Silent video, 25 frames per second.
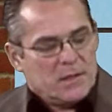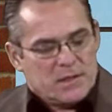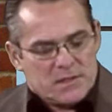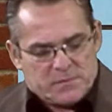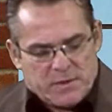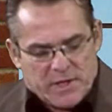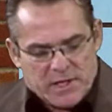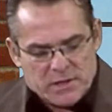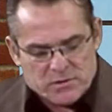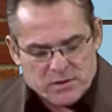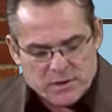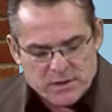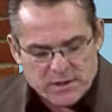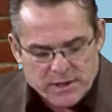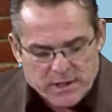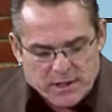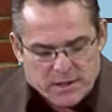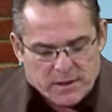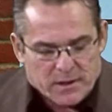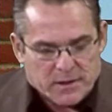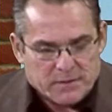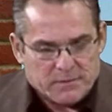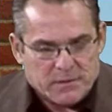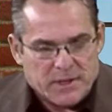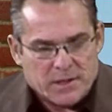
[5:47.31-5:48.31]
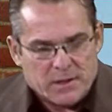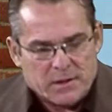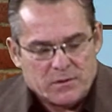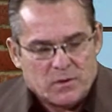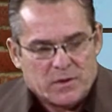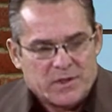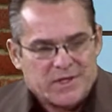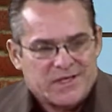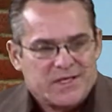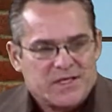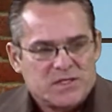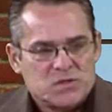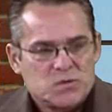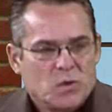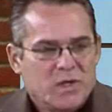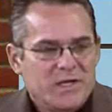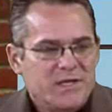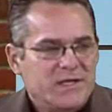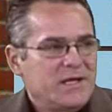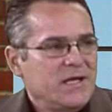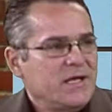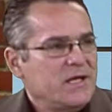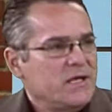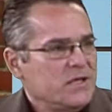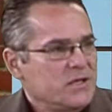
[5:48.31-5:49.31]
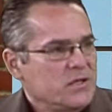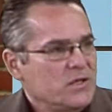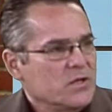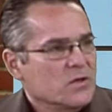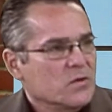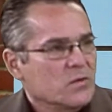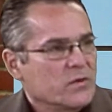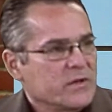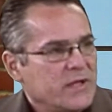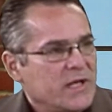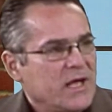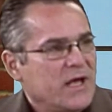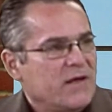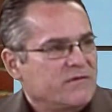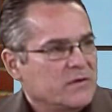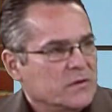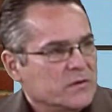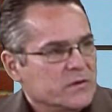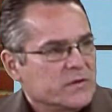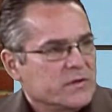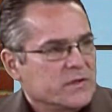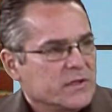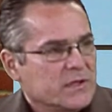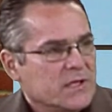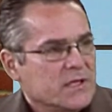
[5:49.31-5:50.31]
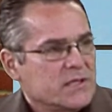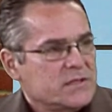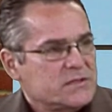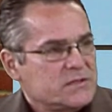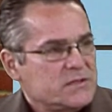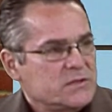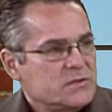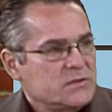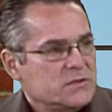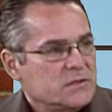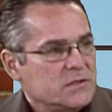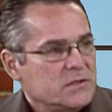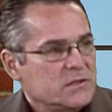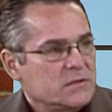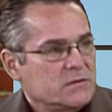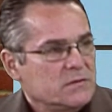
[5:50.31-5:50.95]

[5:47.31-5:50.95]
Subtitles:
It's Patriot Day, and it's one day a year where they have to learn the Constitution